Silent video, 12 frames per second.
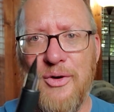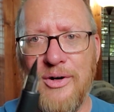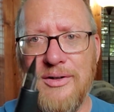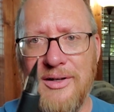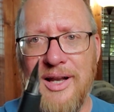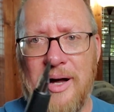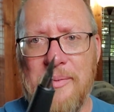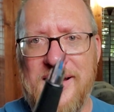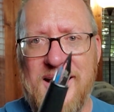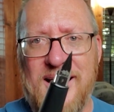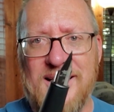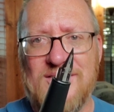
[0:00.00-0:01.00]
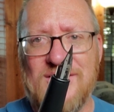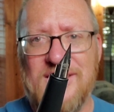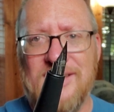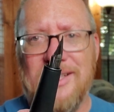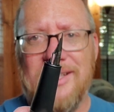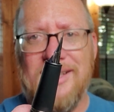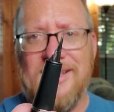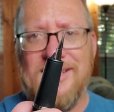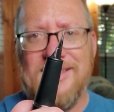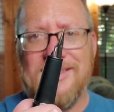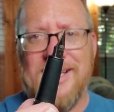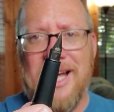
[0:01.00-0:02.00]
Lamy-esque
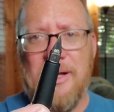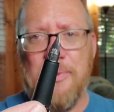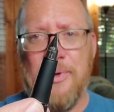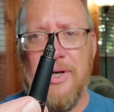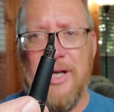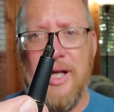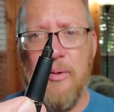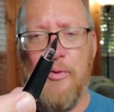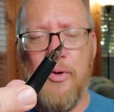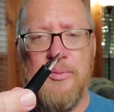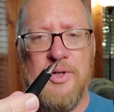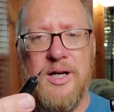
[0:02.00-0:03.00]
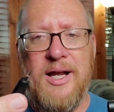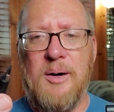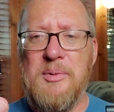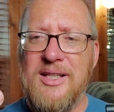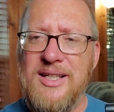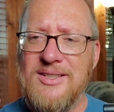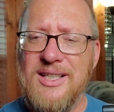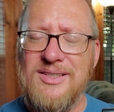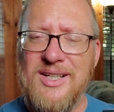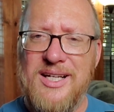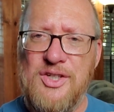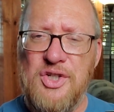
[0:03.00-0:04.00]
type nib from Jinhao, but this
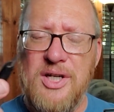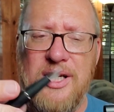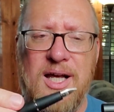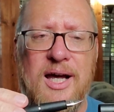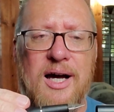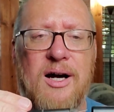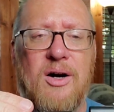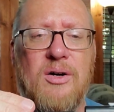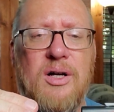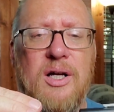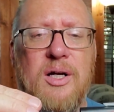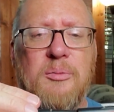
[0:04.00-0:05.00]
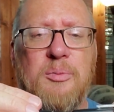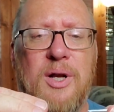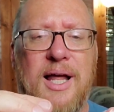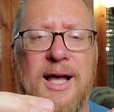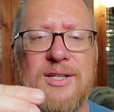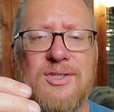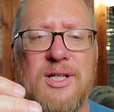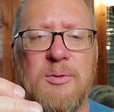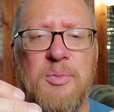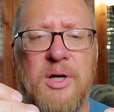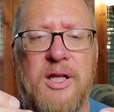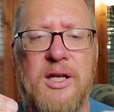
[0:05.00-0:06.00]
is a Jinhao
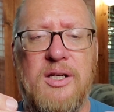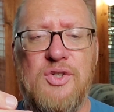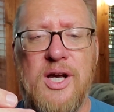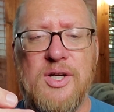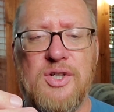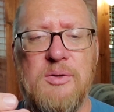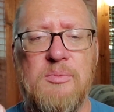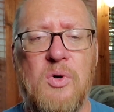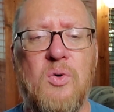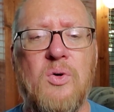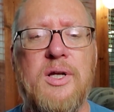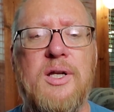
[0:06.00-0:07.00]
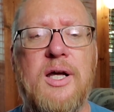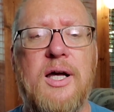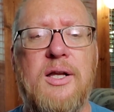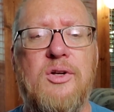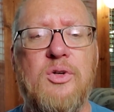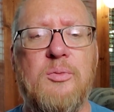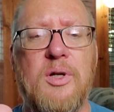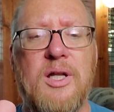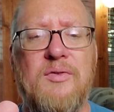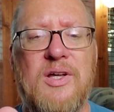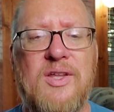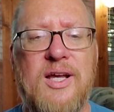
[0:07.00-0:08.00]
plastic pen, injection molded, I do
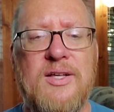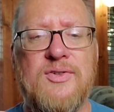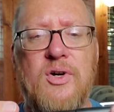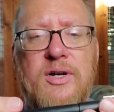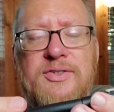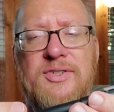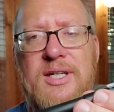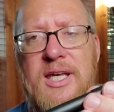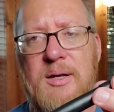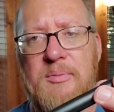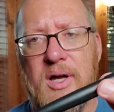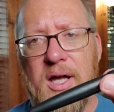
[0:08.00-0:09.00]
believe. I think I saw a seam.